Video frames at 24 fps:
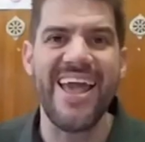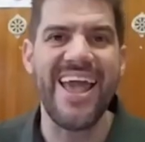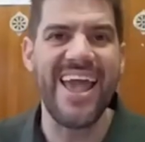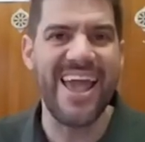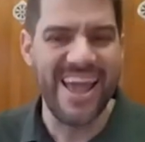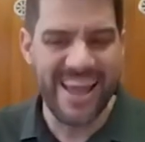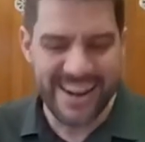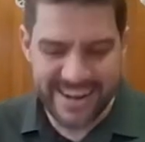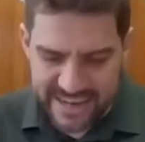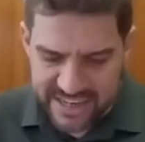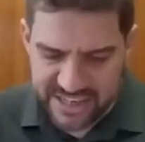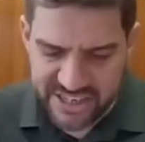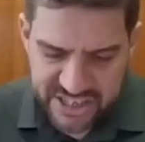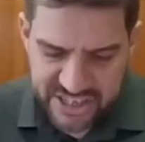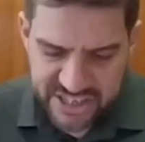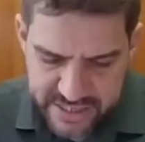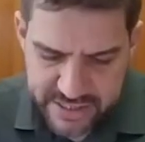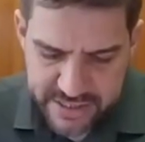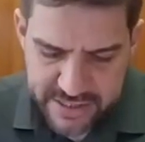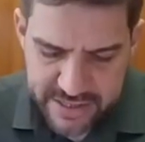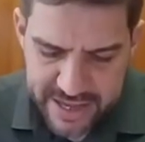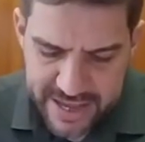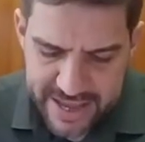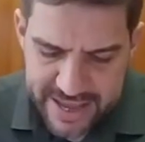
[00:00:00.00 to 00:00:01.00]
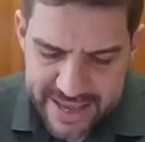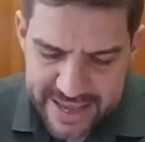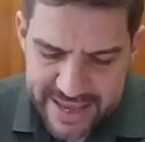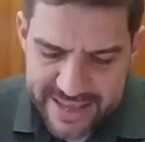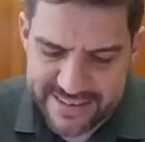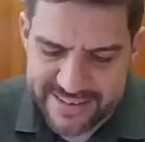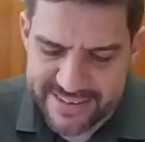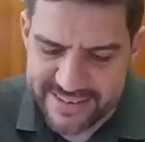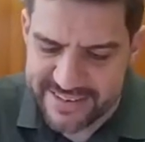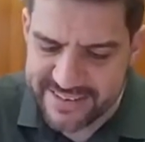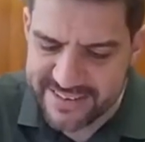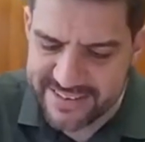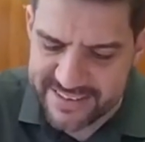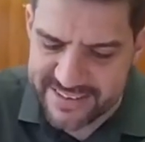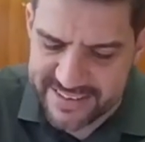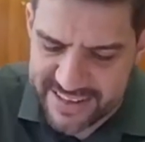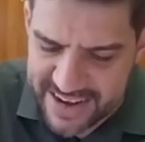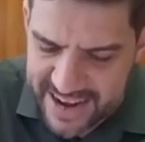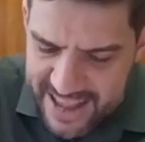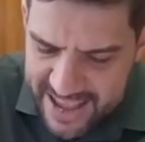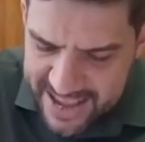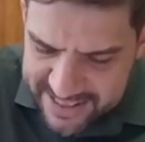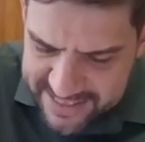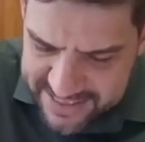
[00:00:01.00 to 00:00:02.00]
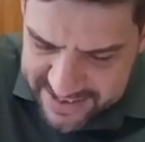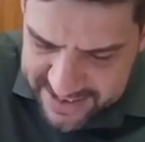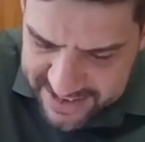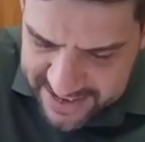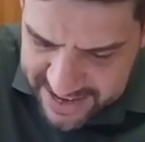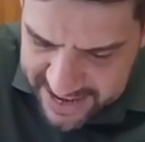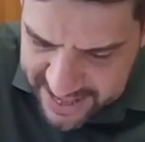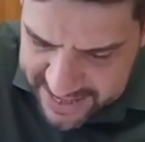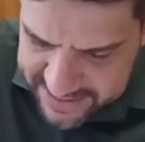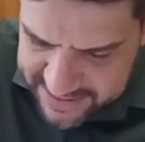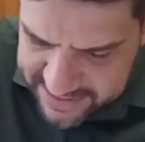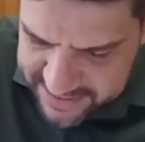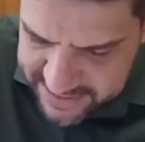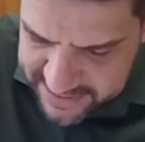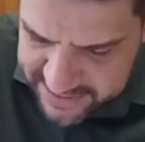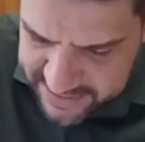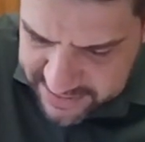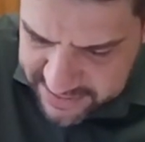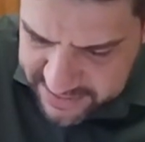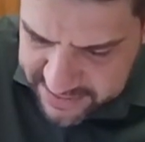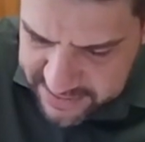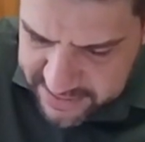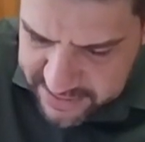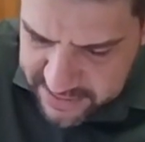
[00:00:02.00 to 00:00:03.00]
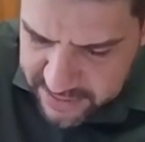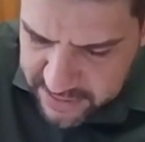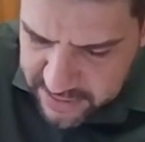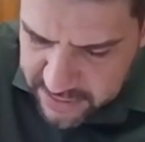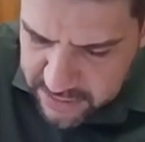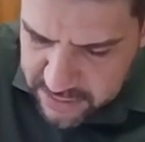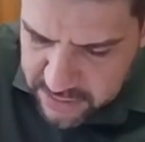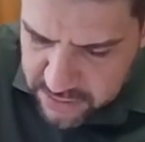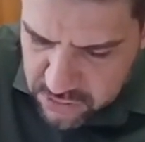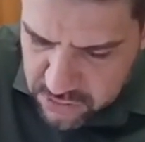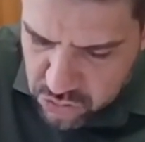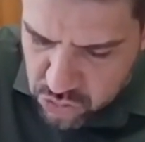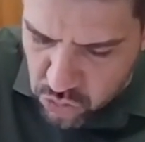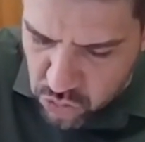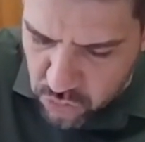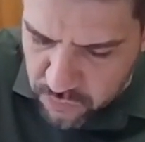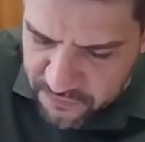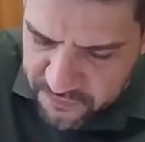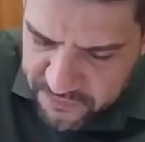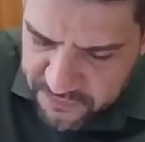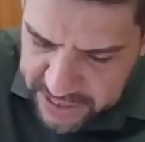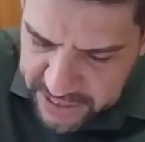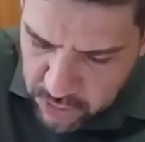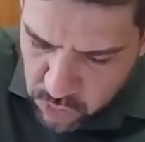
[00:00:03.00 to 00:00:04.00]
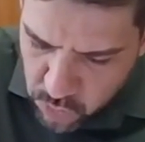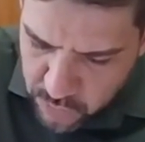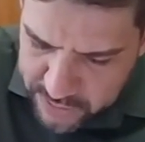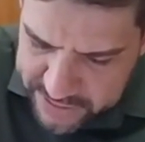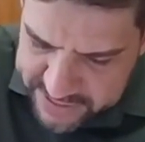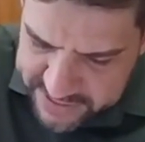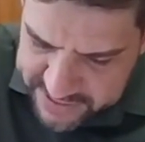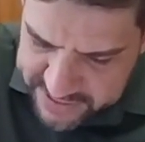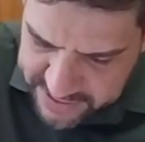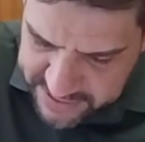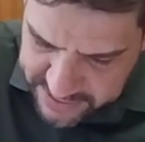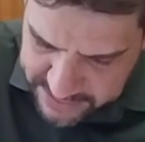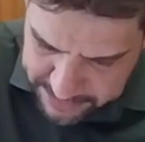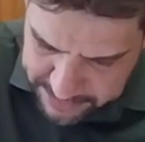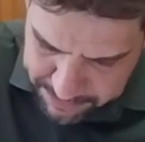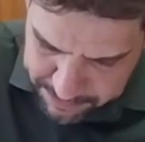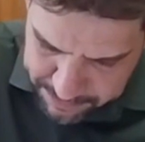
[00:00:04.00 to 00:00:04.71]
Energy is straight related to frequency.